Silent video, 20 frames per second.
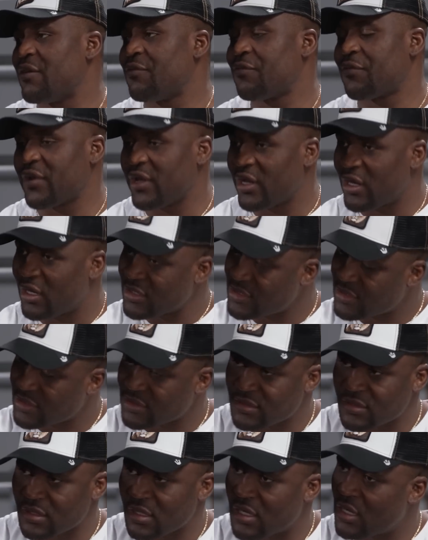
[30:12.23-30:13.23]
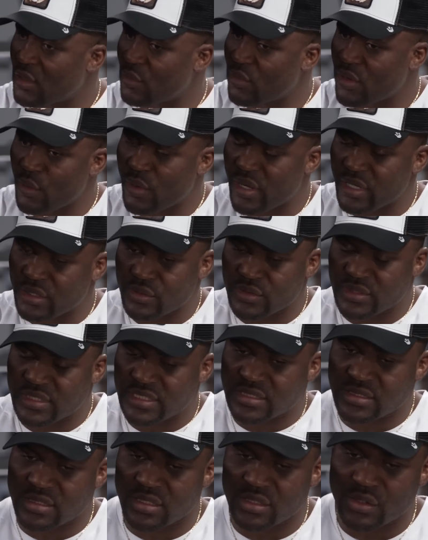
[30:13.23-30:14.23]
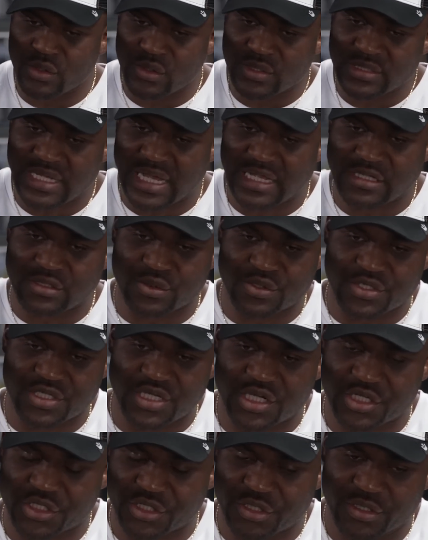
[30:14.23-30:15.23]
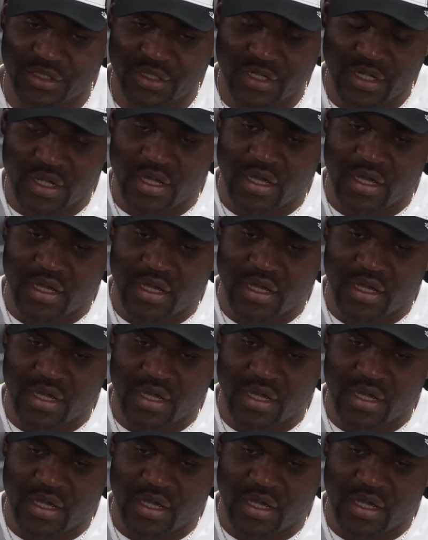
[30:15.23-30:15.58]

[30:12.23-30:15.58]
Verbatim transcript: they free us, uh, we went to this those association.